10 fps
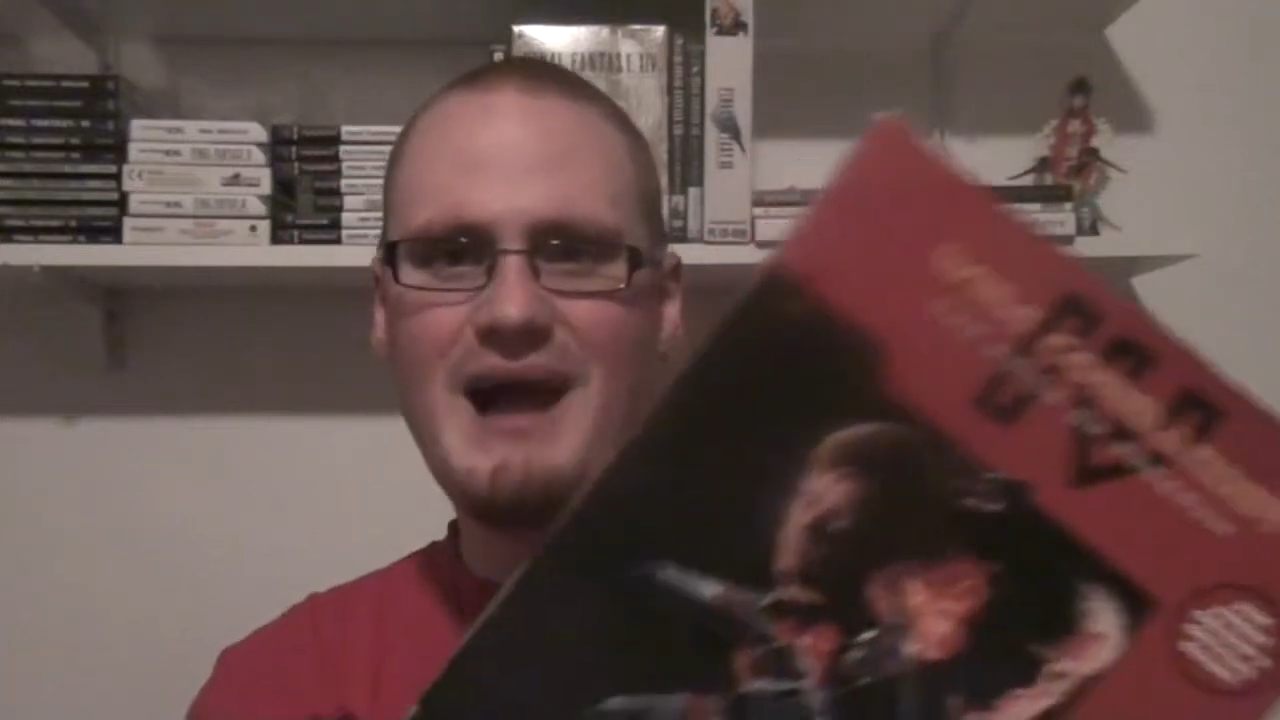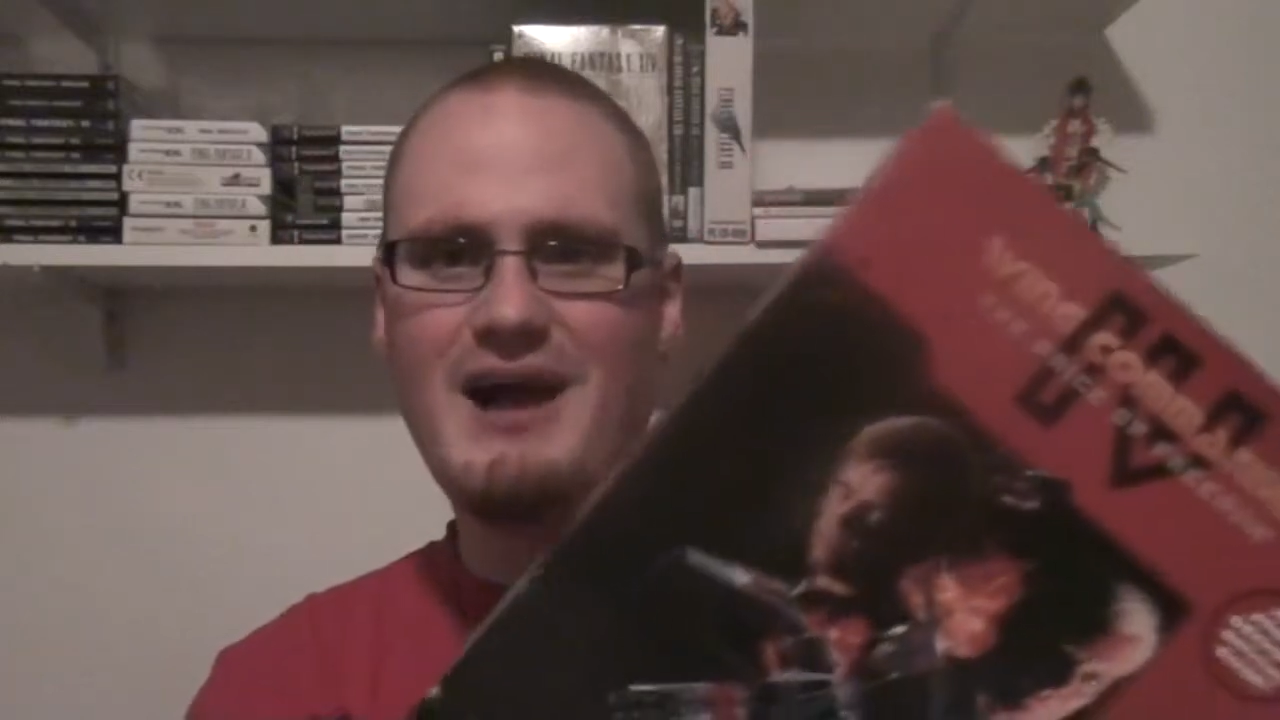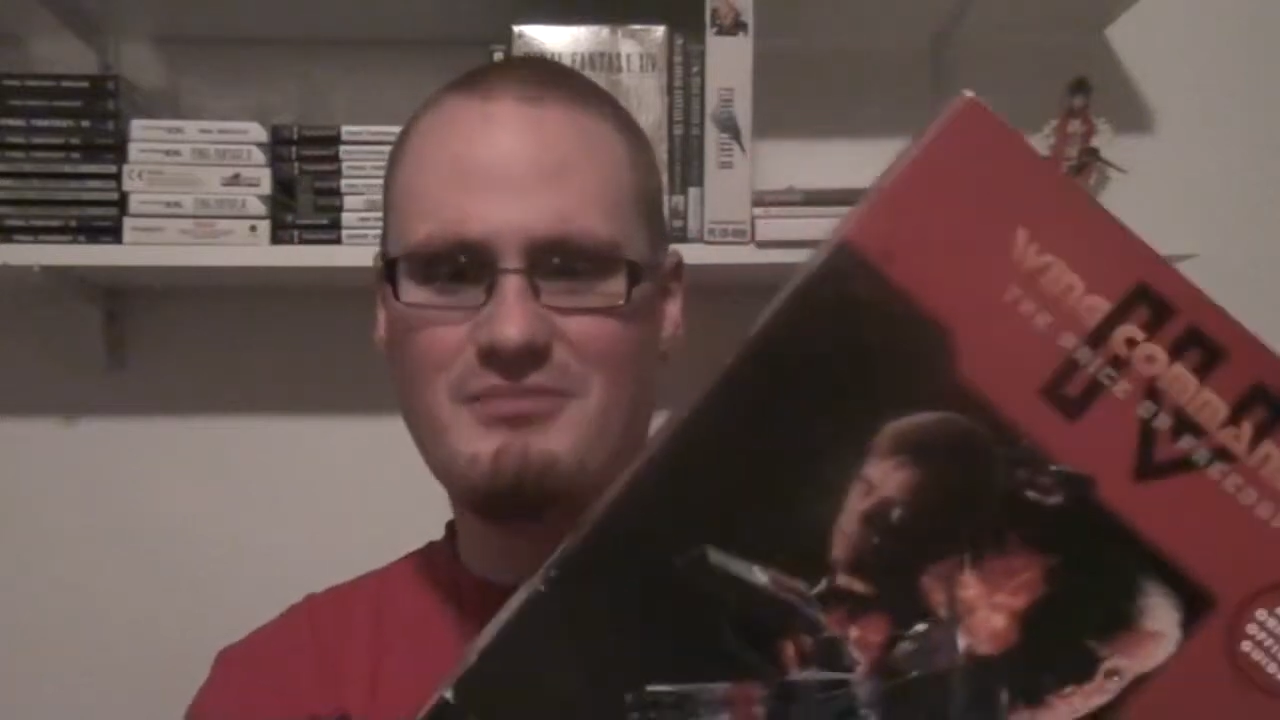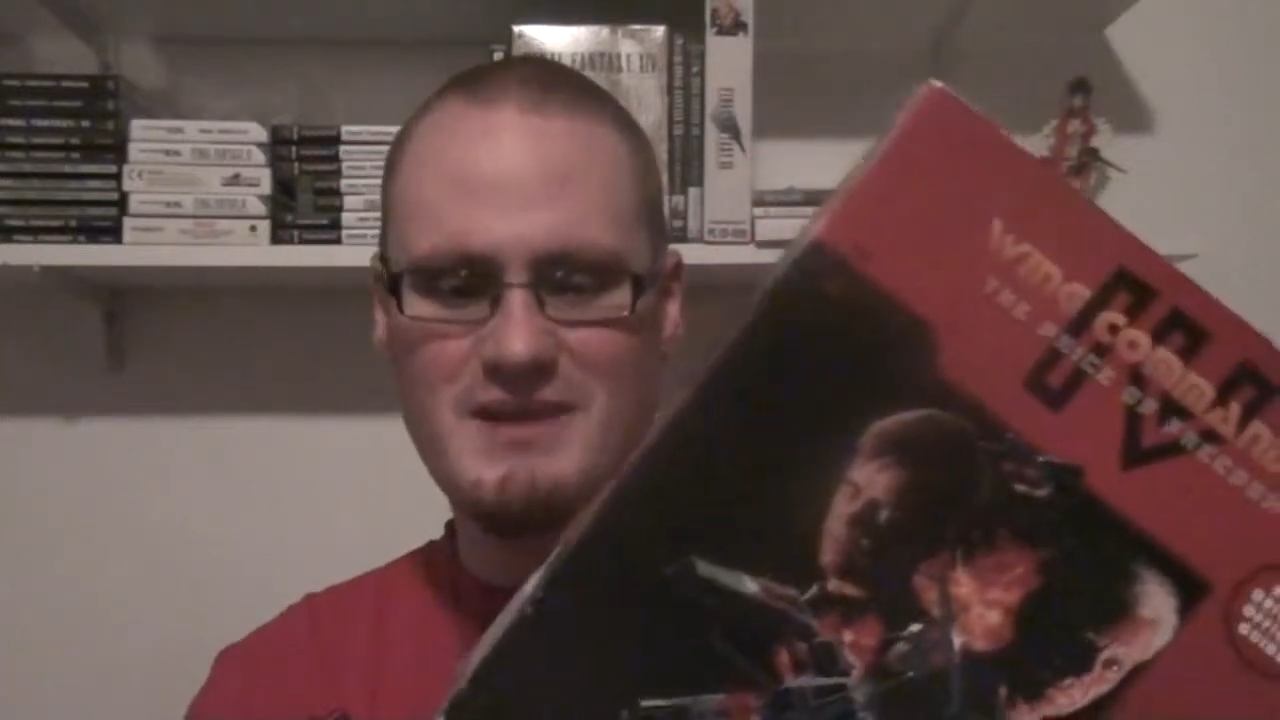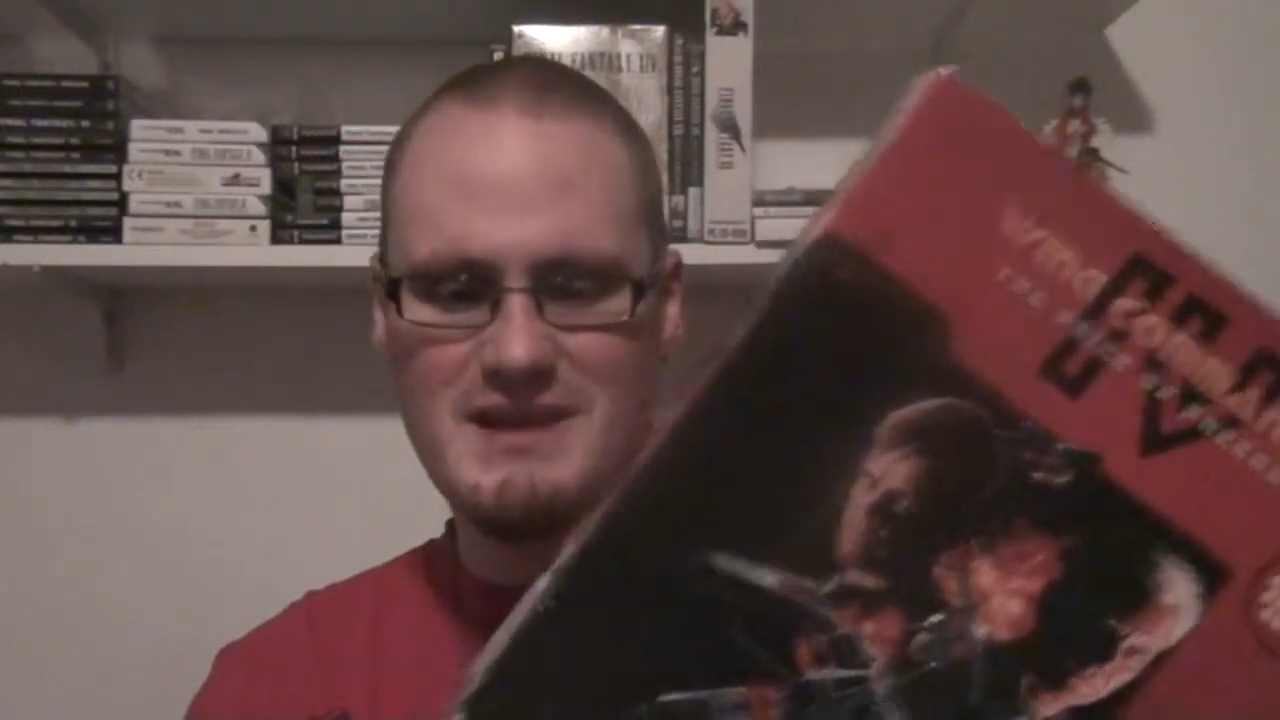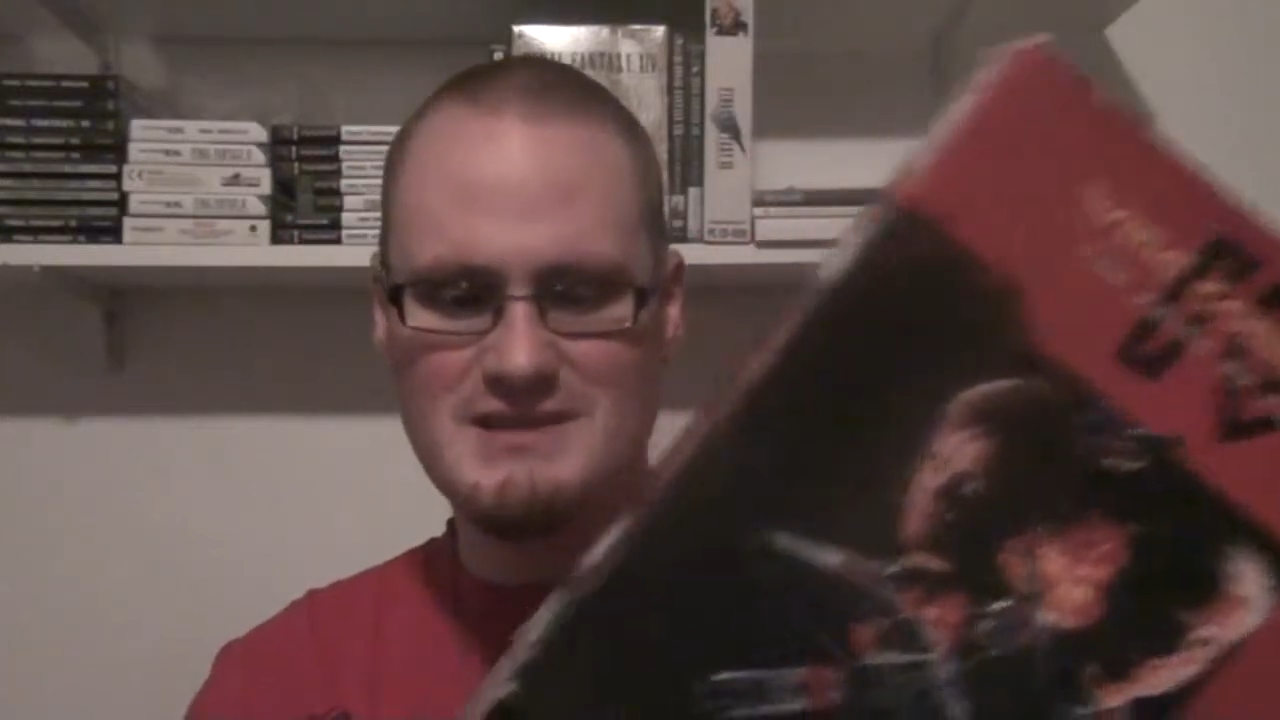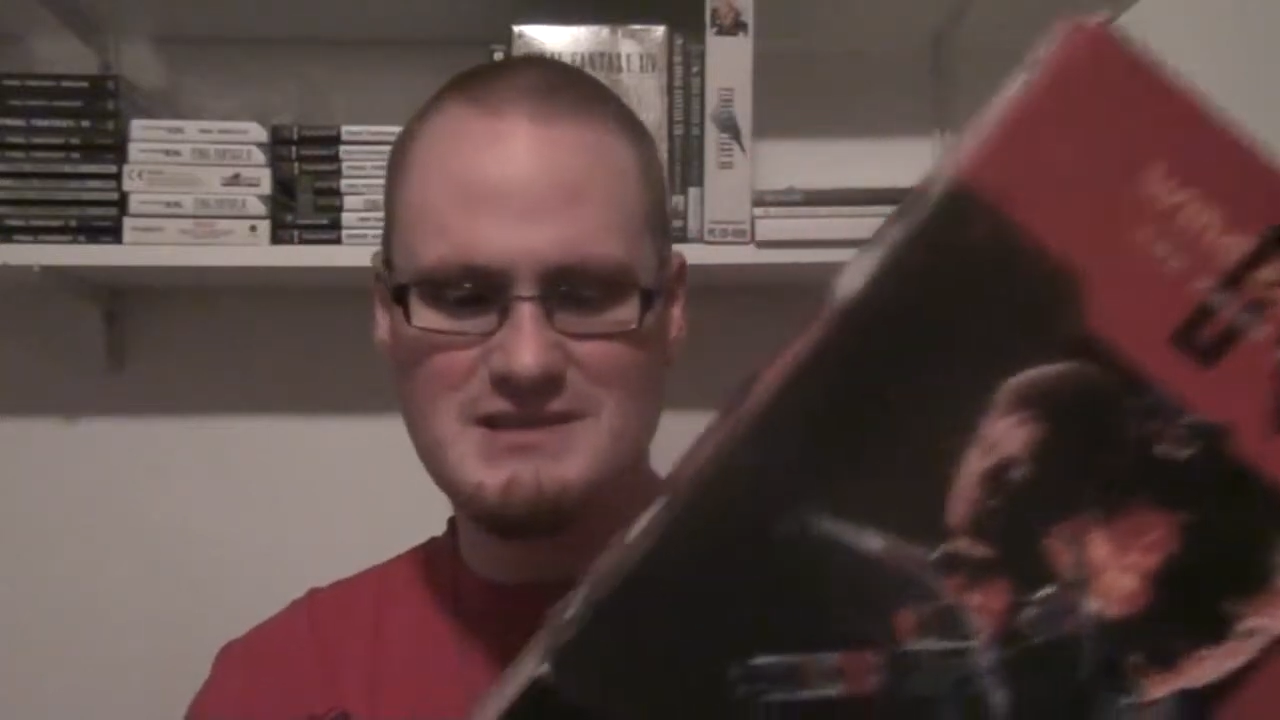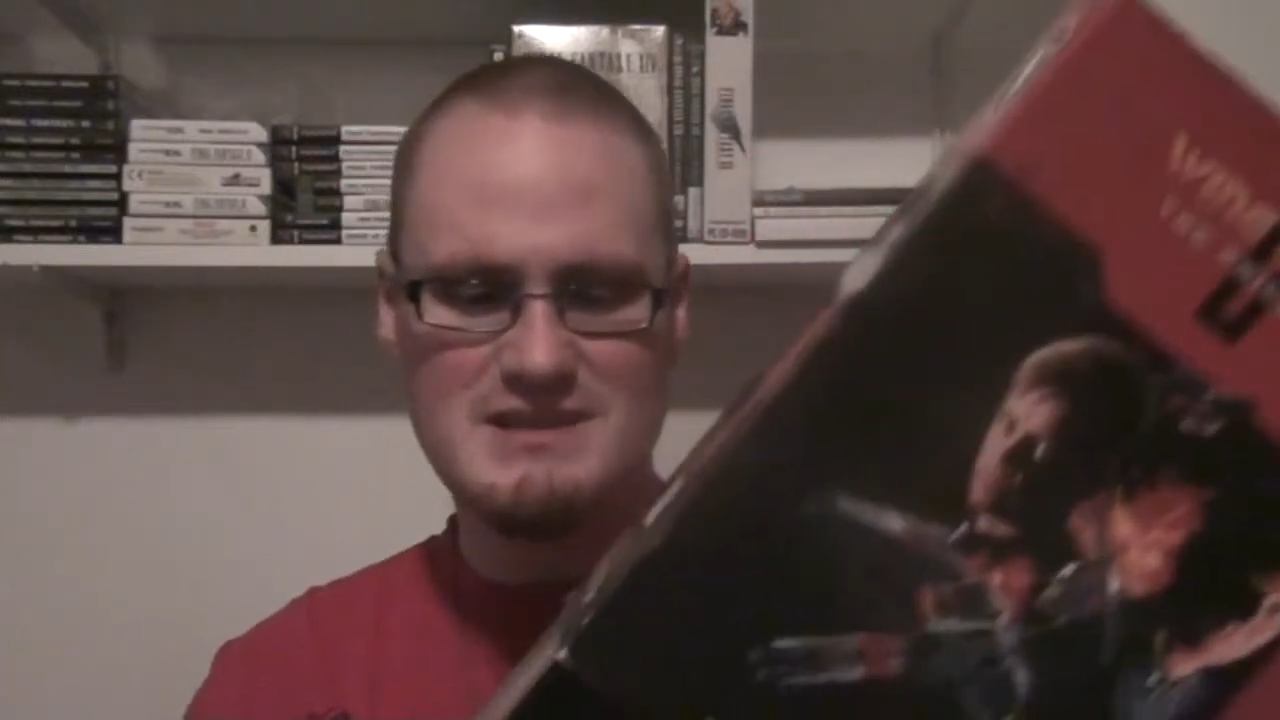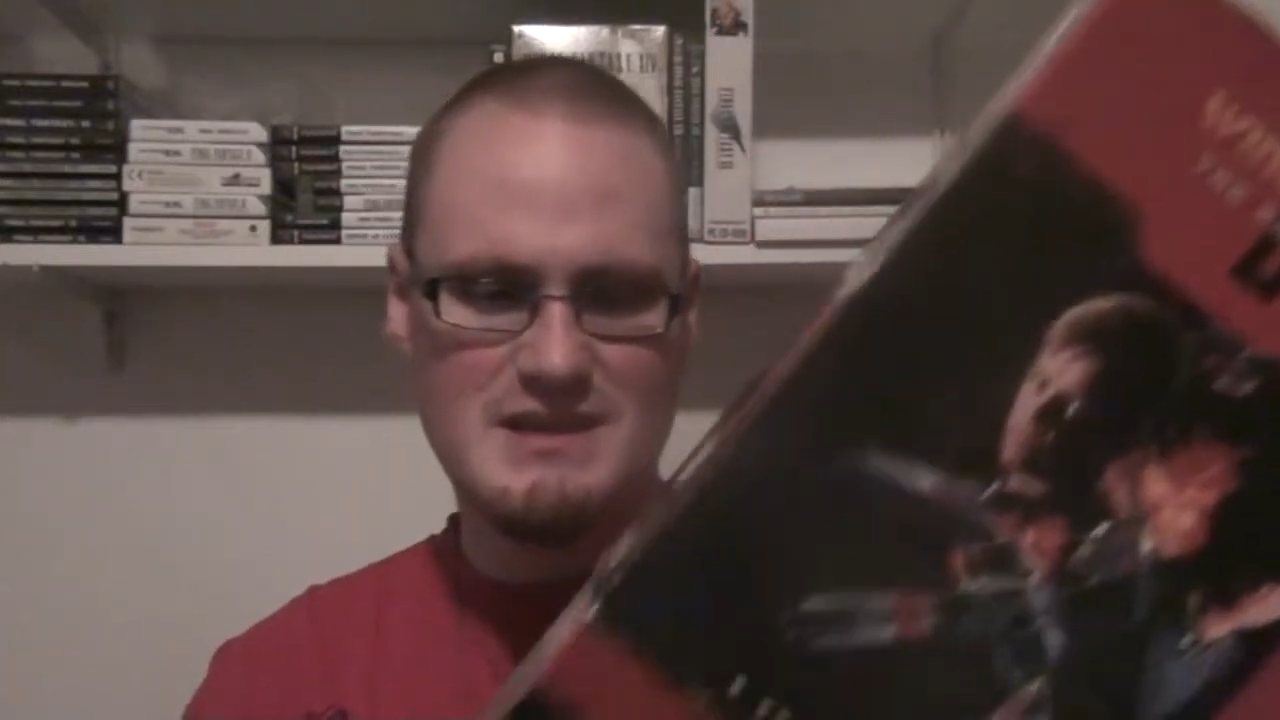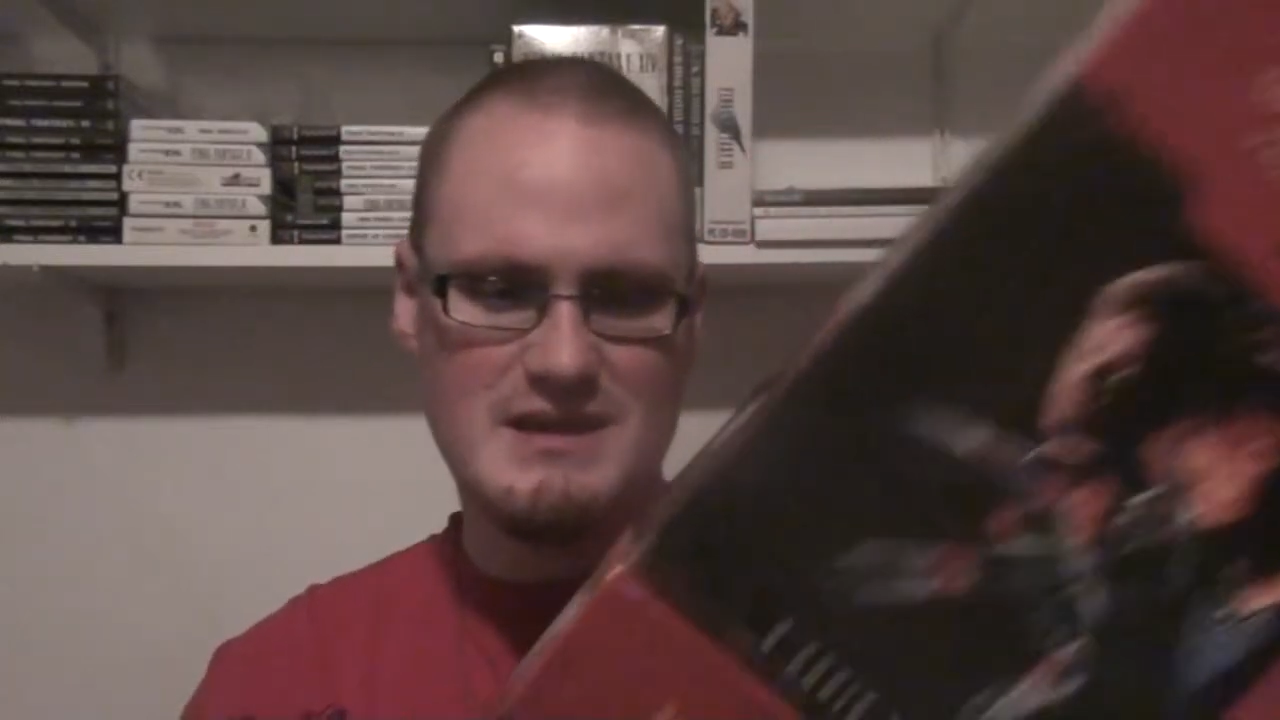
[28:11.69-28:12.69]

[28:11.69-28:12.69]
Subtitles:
out because